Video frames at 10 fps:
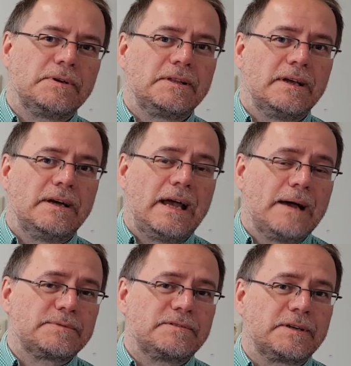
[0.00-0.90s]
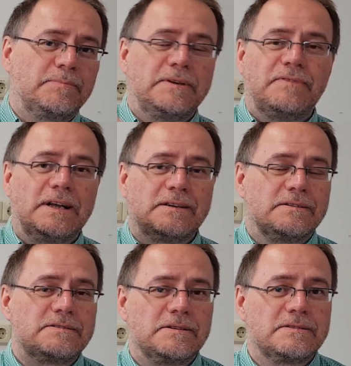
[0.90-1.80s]
want the abstract to be divided
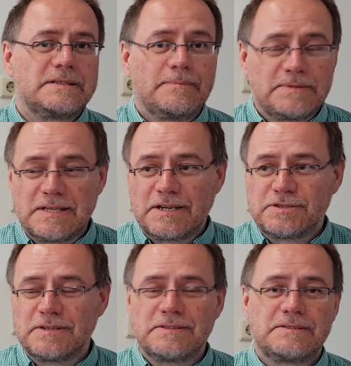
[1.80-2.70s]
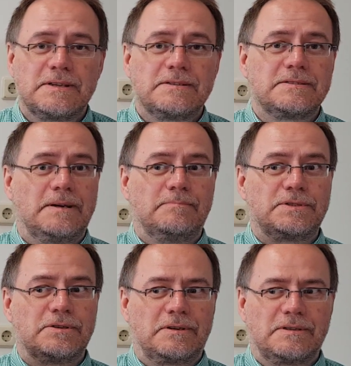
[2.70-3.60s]
in certain subsections. Some
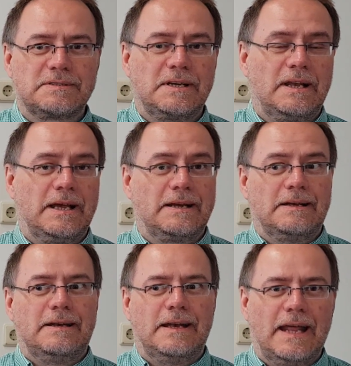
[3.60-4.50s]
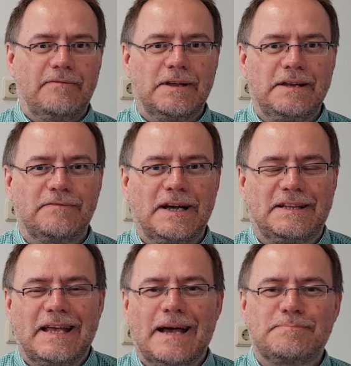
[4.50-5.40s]
journals say, like, never divide
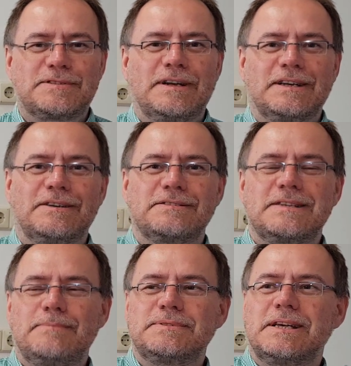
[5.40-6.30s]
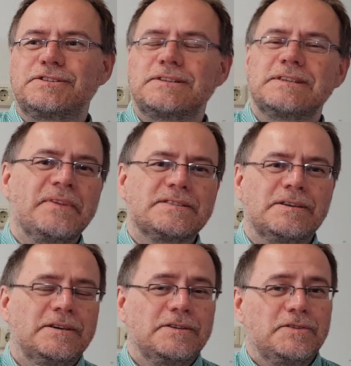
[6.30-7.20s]
the abstract into subsections.
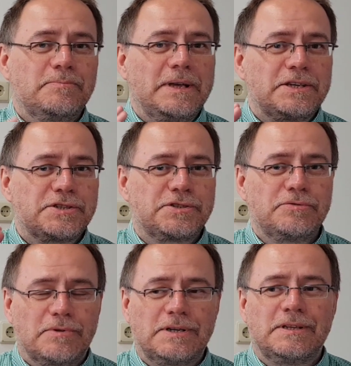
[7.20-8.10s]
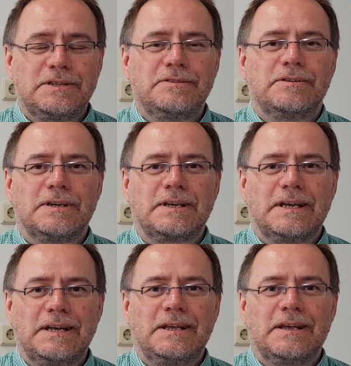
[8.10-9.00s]
So to make sure that you are
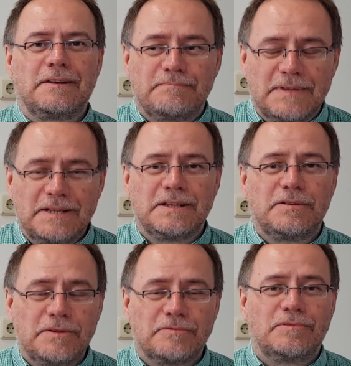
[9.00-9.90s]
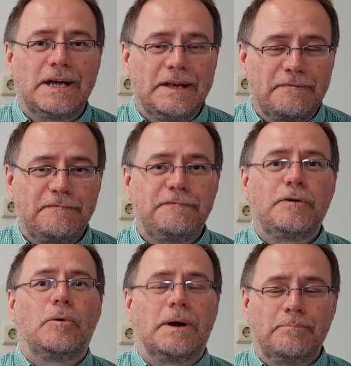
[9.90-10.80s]
getting it into the right
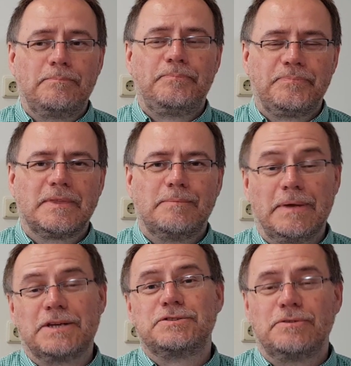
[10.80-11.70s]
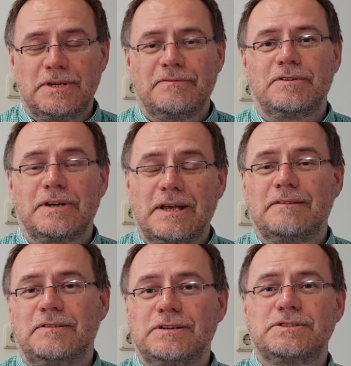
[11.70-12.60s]
form, make sure you very
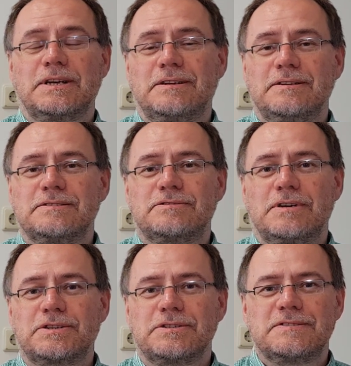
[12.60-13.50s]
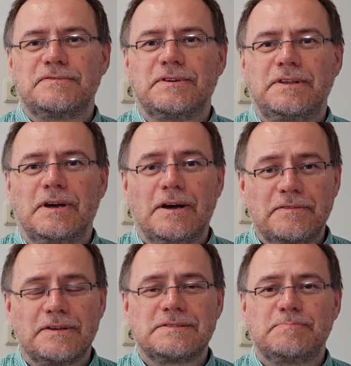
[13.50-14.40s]
carefully check the instructions for the
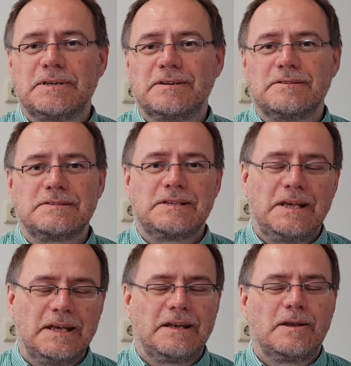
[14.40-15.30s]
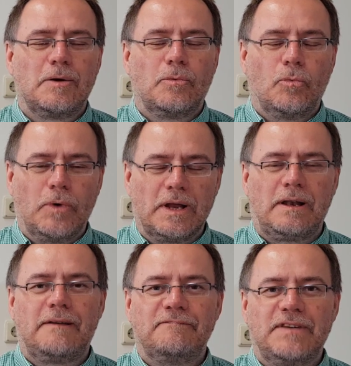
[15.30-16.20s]
authors, because it
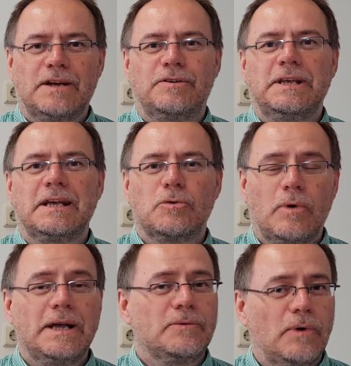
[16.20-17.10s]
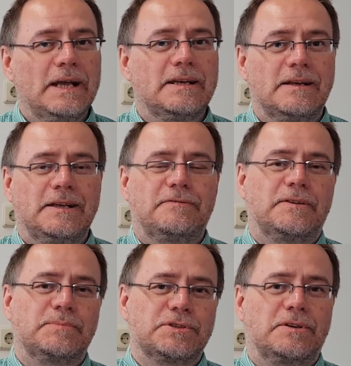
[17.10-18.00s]
will vary quite widely
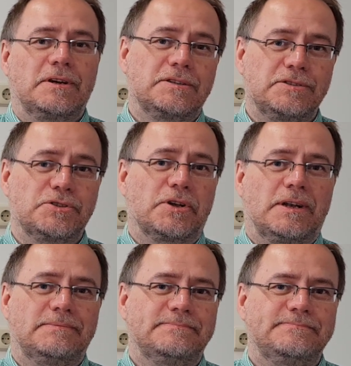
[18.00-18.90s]
from journal to journal.